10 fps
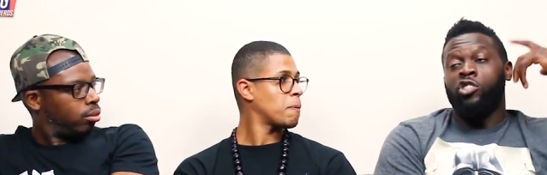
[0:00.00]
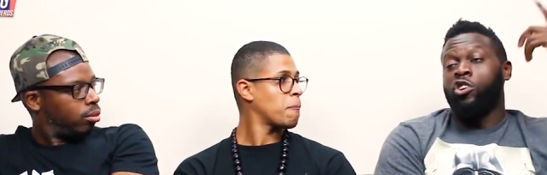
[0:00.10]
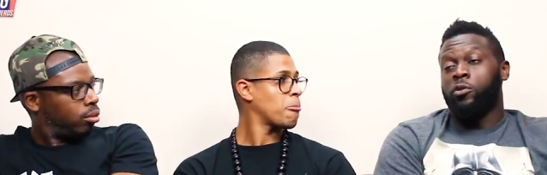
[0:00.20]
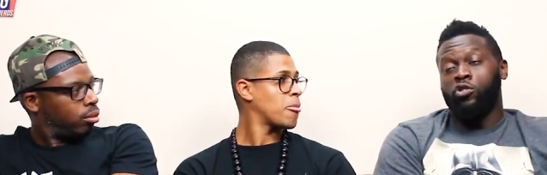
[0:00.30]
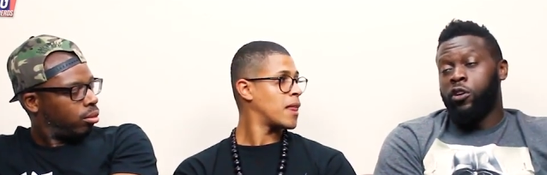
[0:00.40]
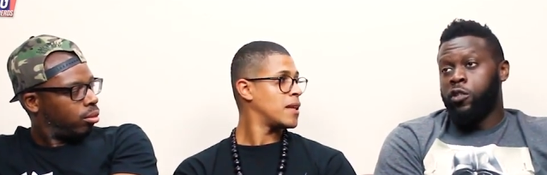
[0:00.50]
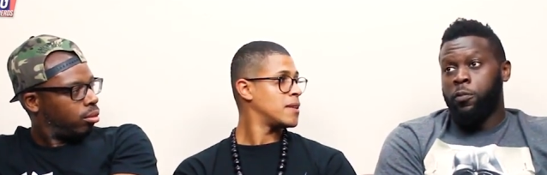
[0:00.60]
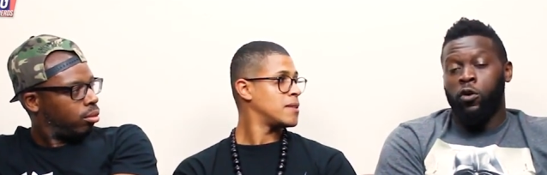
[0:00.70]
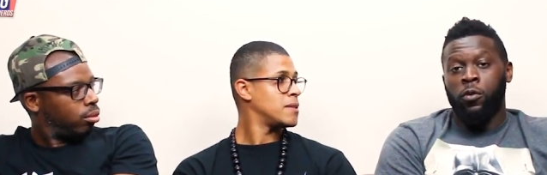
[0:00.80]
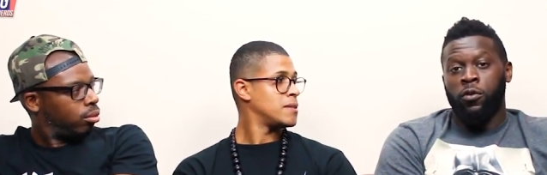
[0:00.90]
Speaker 1: me just jump straight on
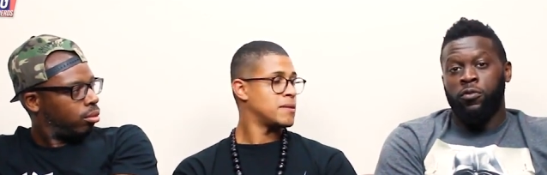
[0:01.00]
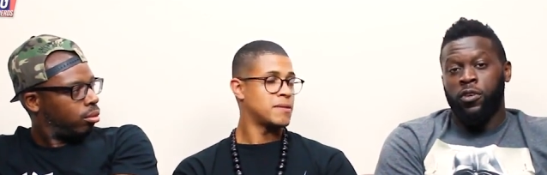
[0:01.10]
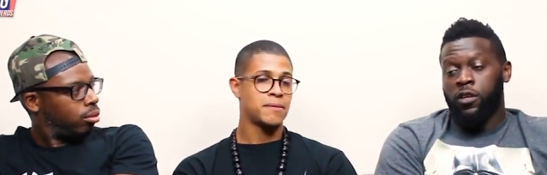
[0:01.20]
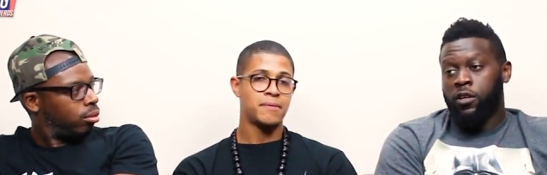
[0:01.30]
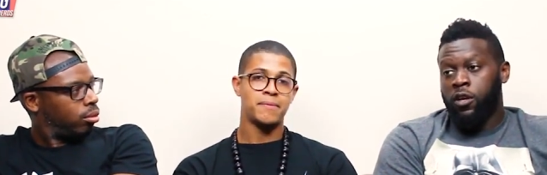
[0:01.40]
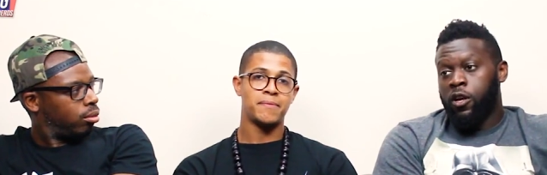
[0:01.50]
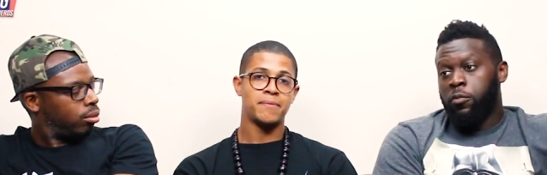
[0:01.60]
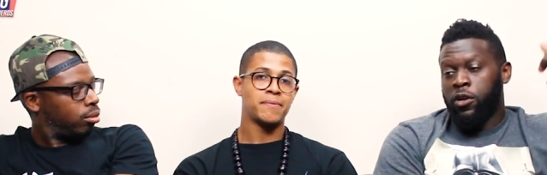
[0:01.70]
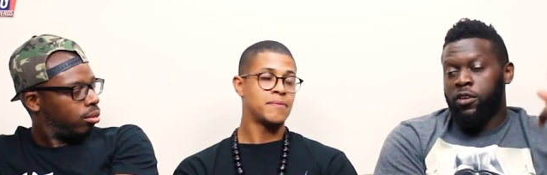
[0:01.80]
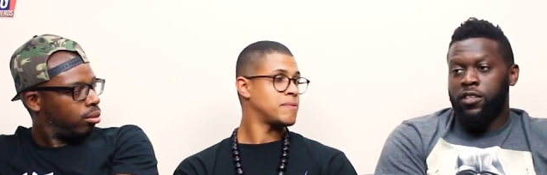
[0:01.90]
this Pokemon thing
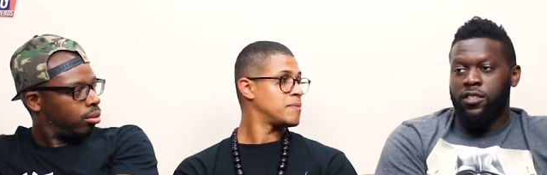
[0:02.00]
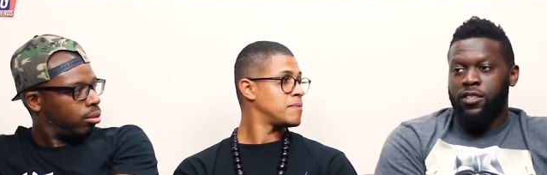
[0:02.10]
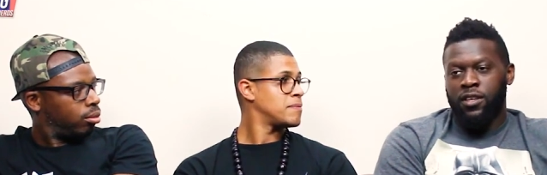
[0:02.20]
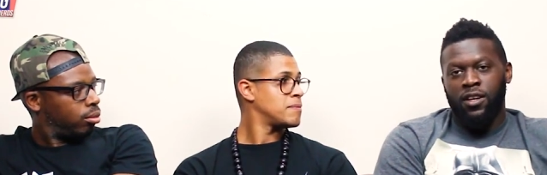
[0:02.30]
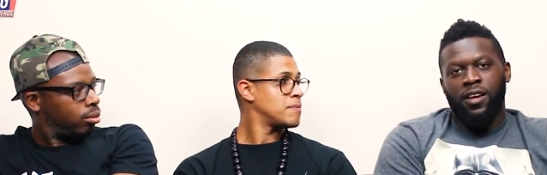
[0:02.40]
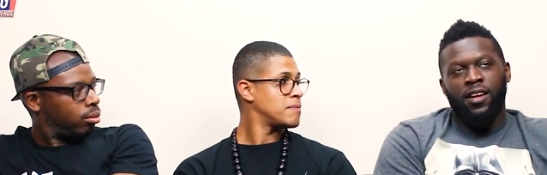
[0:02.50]
because